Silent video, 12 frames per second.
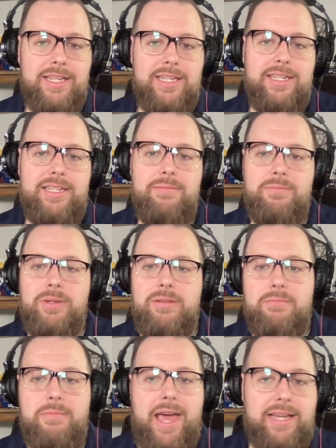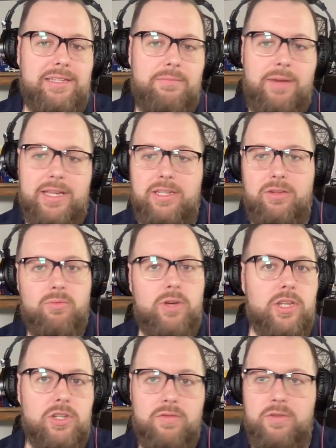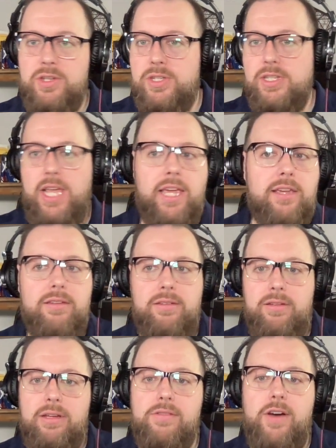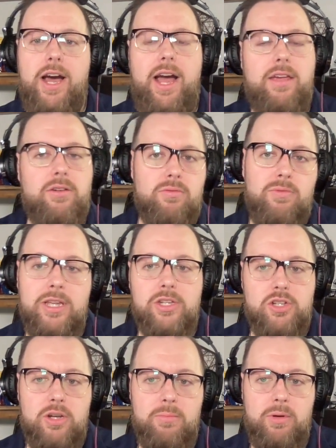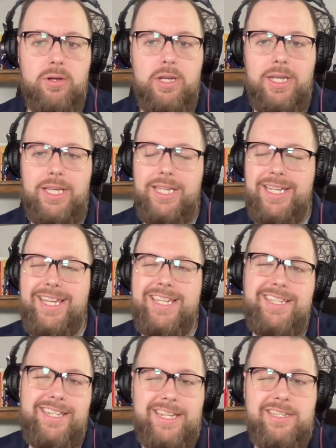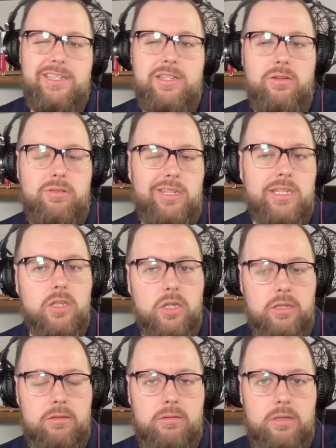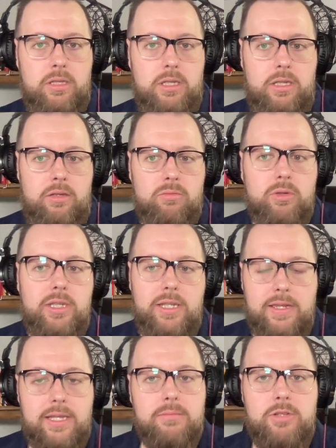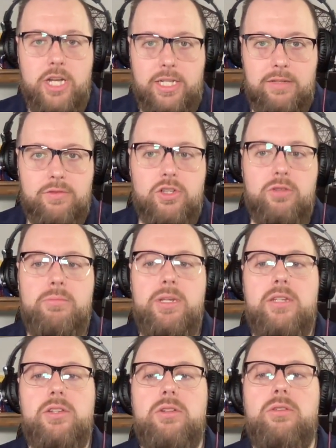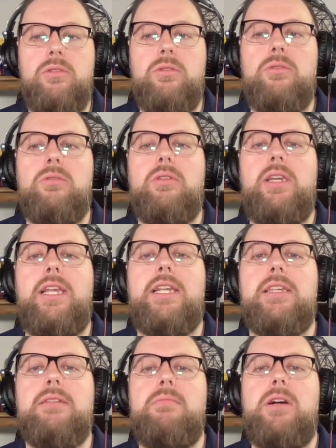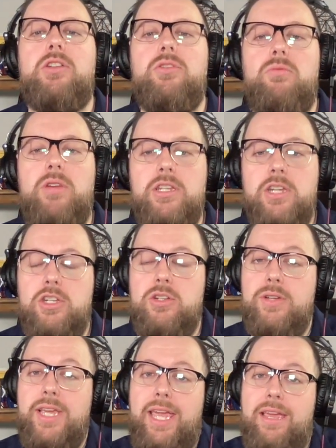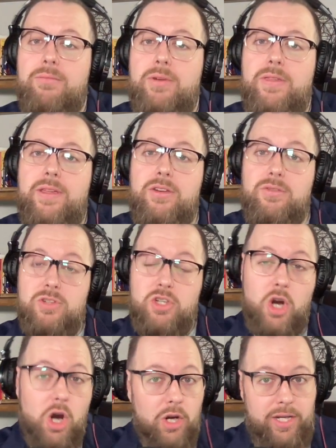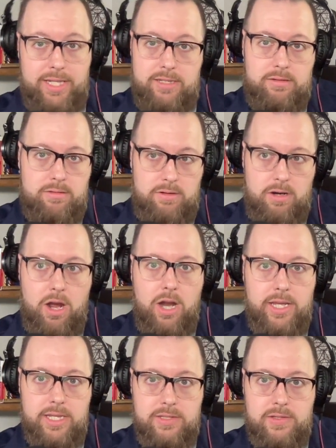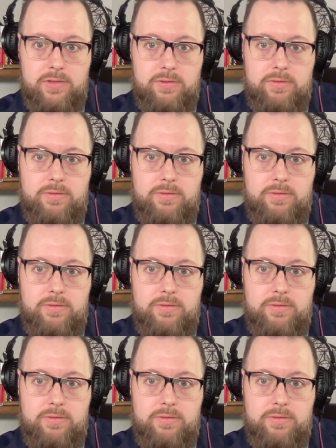simply maximizing reach for the sake of a higher reach number isn't necessarily good. Really, the objective should be to get as much reach as you can within your target audience,